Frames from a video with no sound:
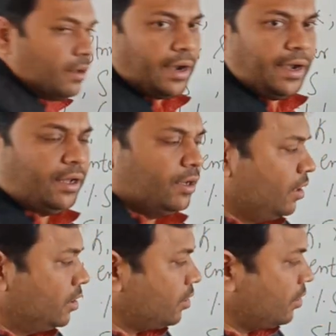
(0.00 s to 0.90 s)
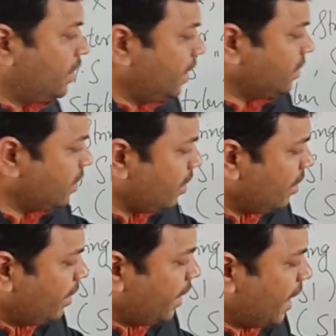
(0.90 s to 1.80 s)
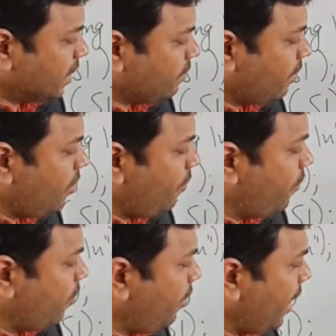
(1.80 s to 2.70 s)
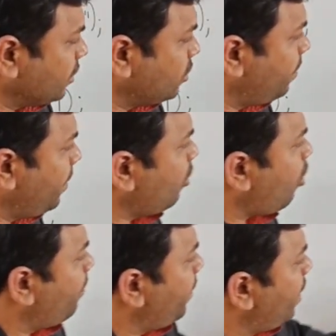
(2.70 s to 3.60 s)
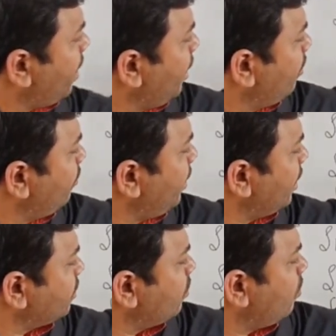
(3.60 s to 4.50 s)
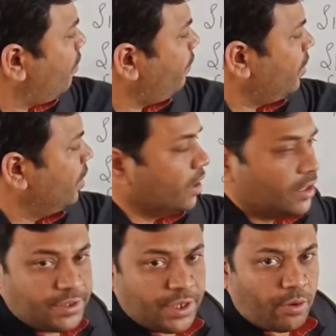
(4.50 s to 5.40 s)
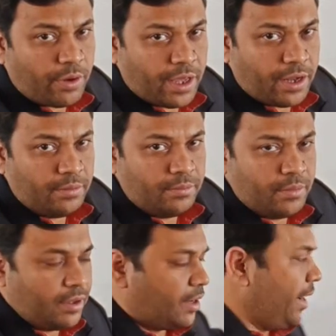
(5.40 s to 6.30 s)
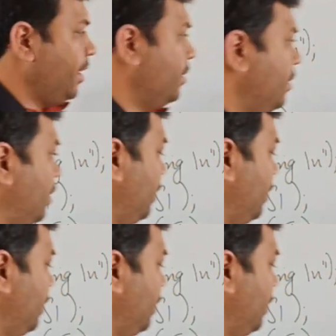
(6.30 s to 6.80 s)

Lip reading: Right? So this S1 of 4 has to be copied into the S2 of 0 here. Right?